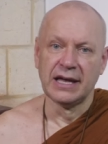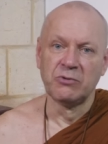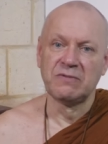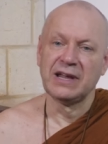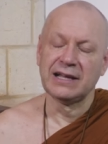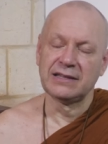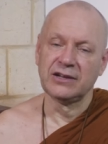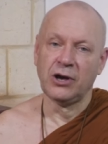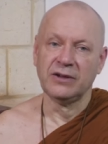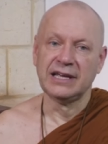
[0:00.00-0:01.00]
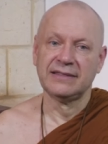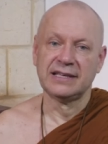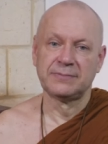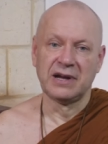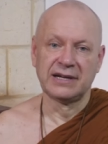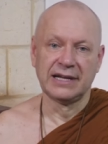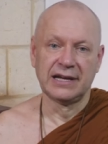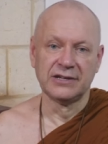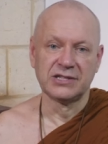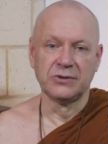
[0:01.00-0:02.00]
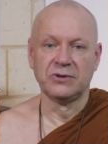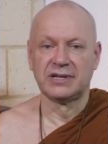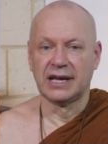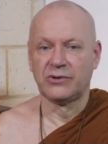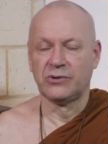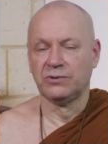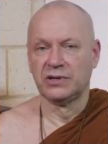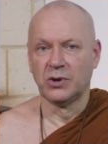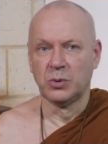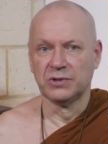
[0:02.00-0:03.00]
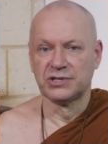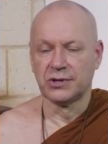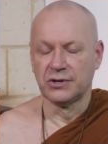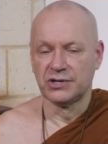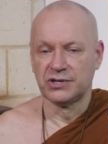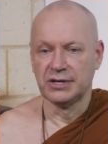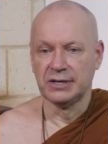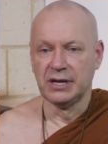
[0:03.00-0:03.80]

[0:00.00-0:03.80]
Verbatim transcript: reflected on in this particular sutta called the Noble Search.